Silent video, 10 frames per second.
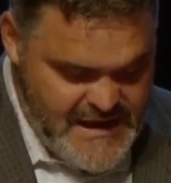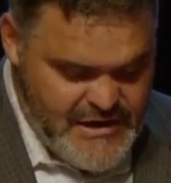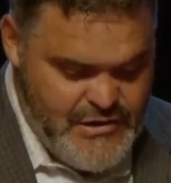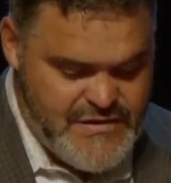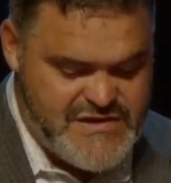
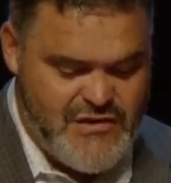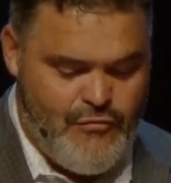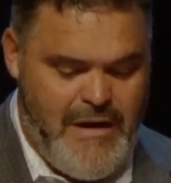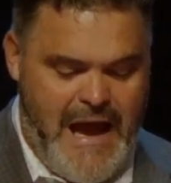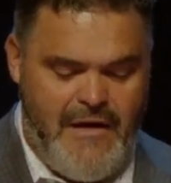You
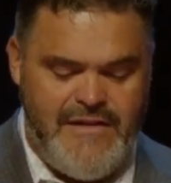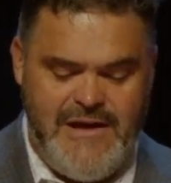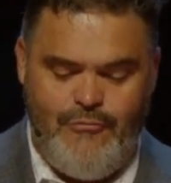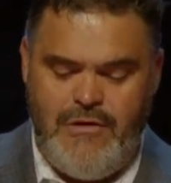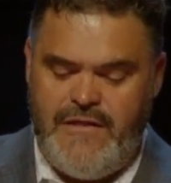surround
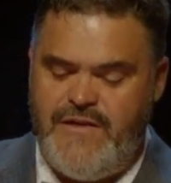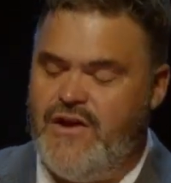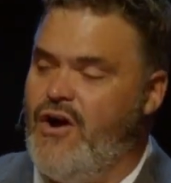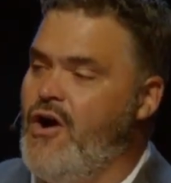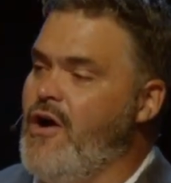them with
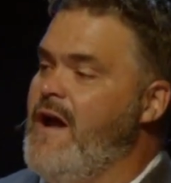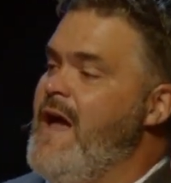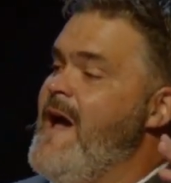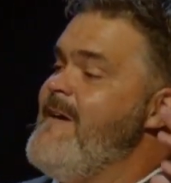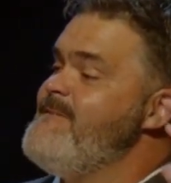your
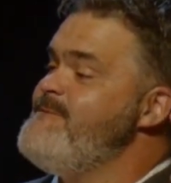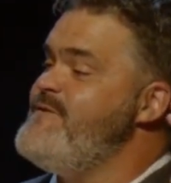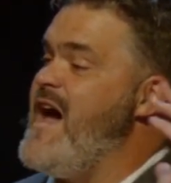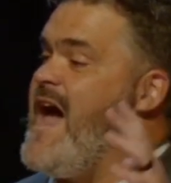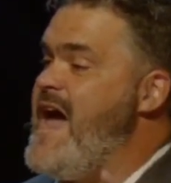
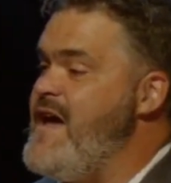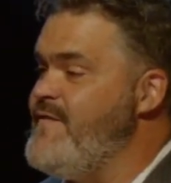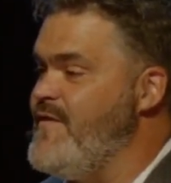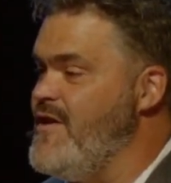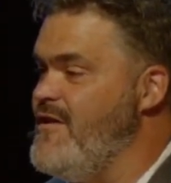
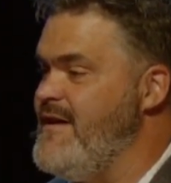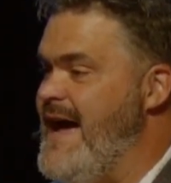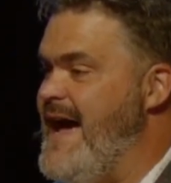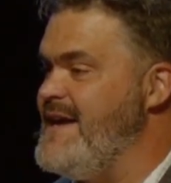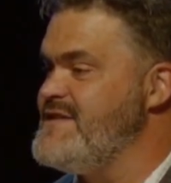favor
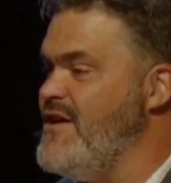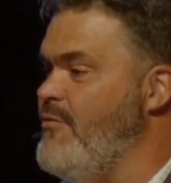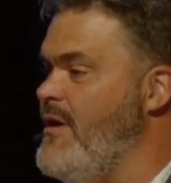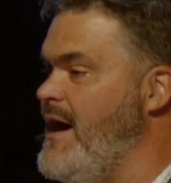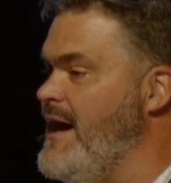as a
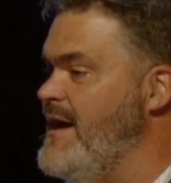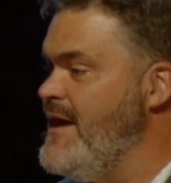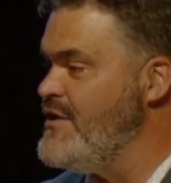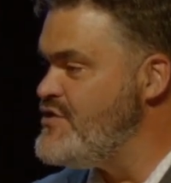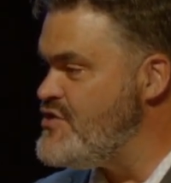
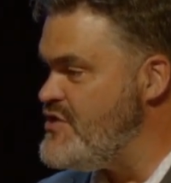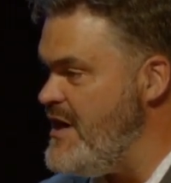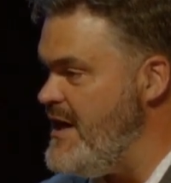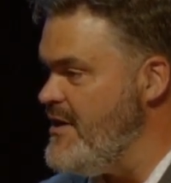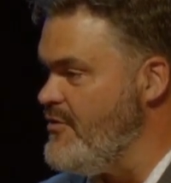what?
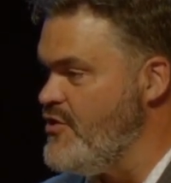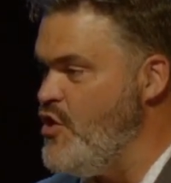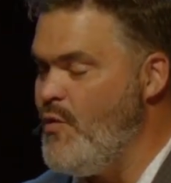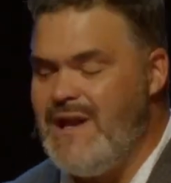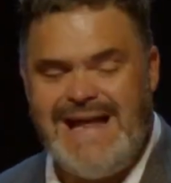Shield.
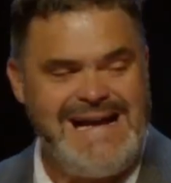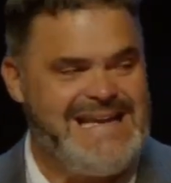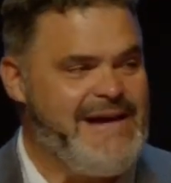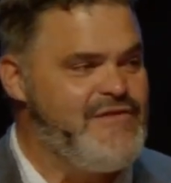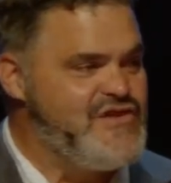Who would like
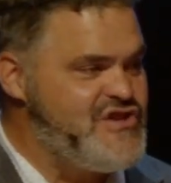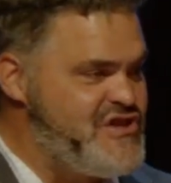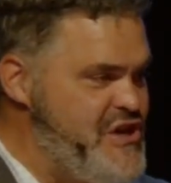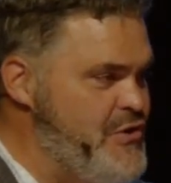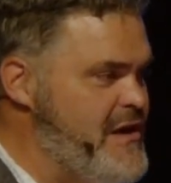to have the
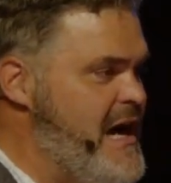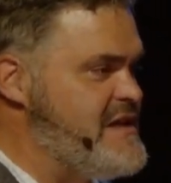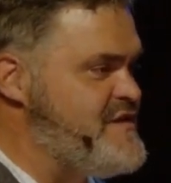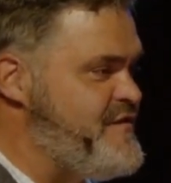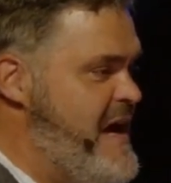shield of
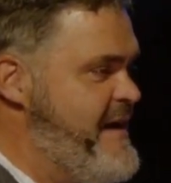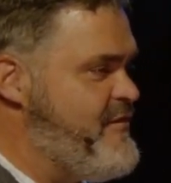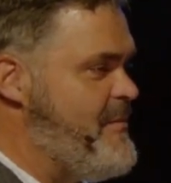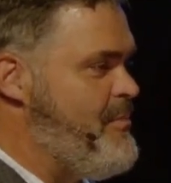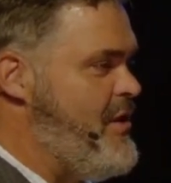God's
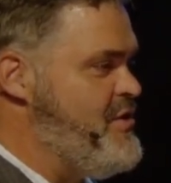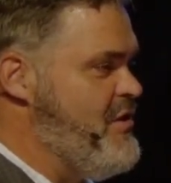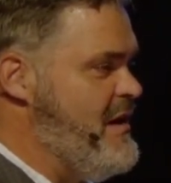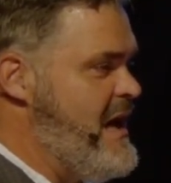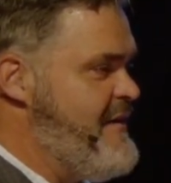favor upon
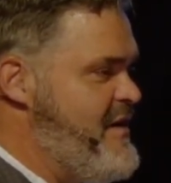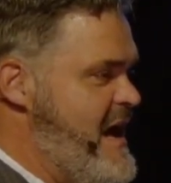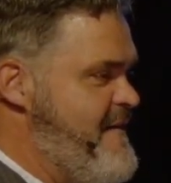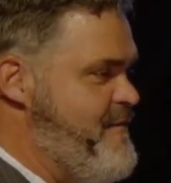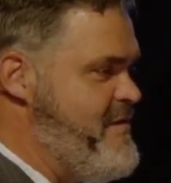your life
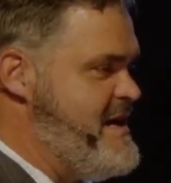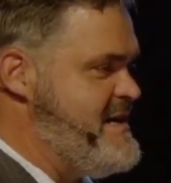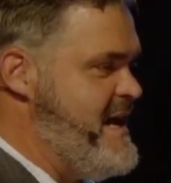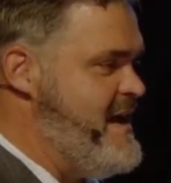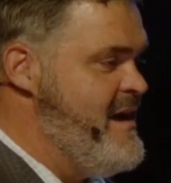every
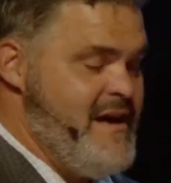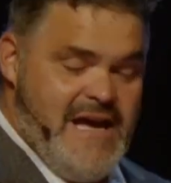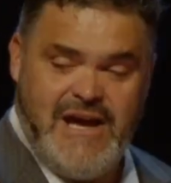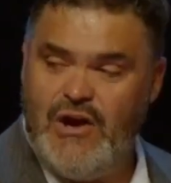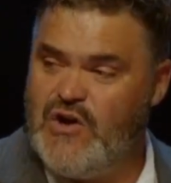day?
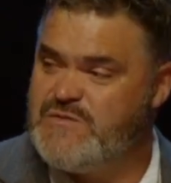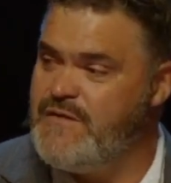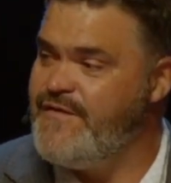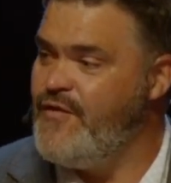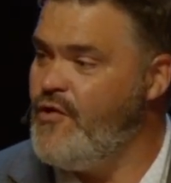It goes
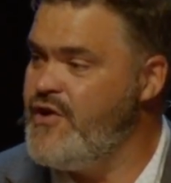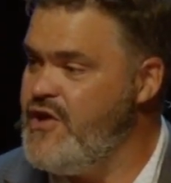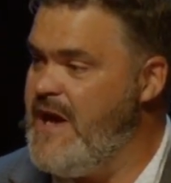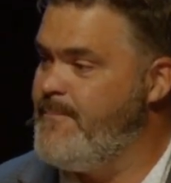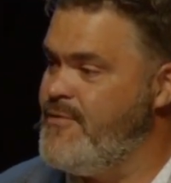before you,
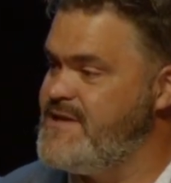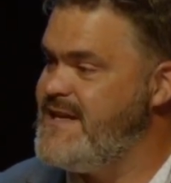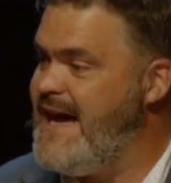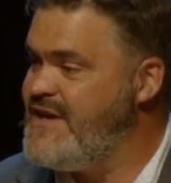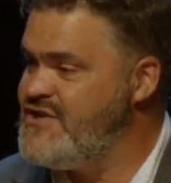it
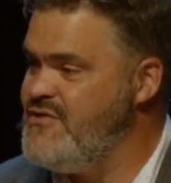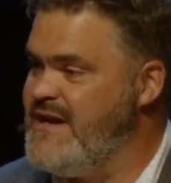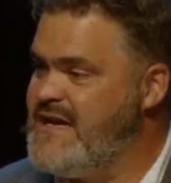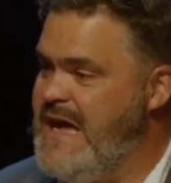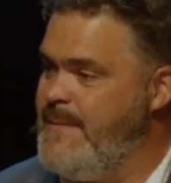protects you,
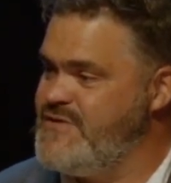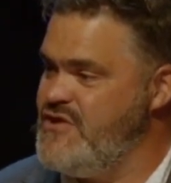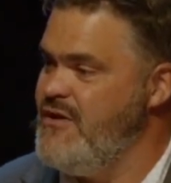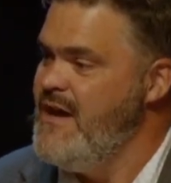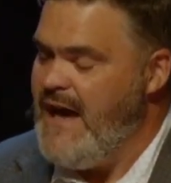it keeps
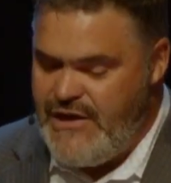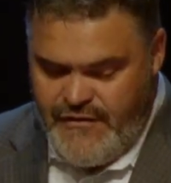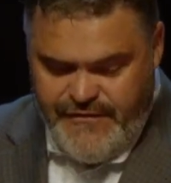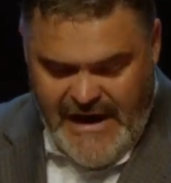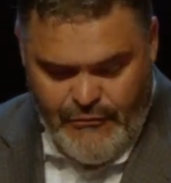you, and you
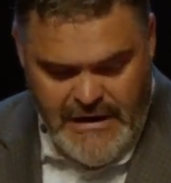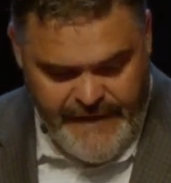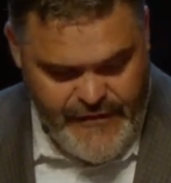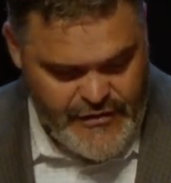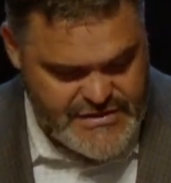find
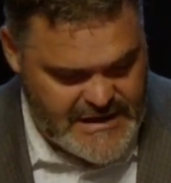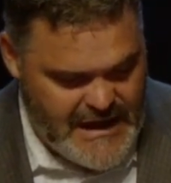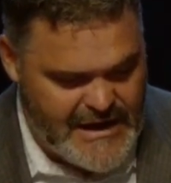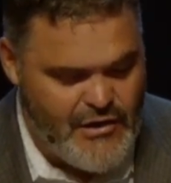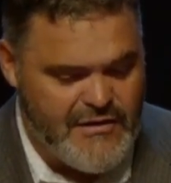refuge in
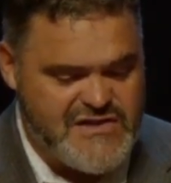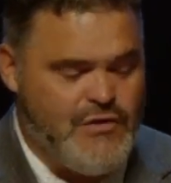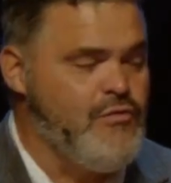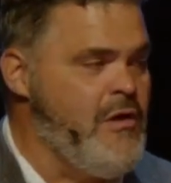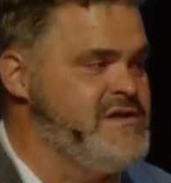God. Notice the
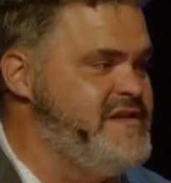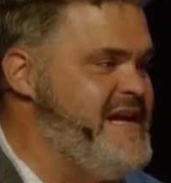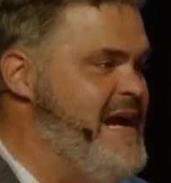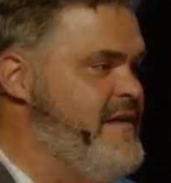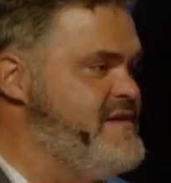words at
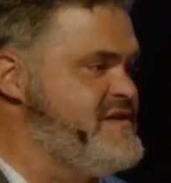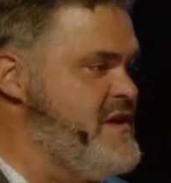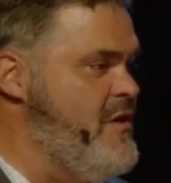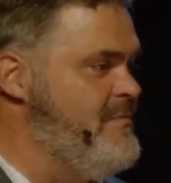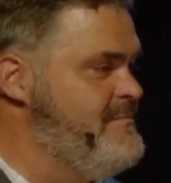the end of this
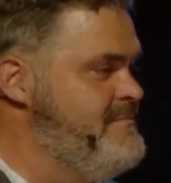psalm.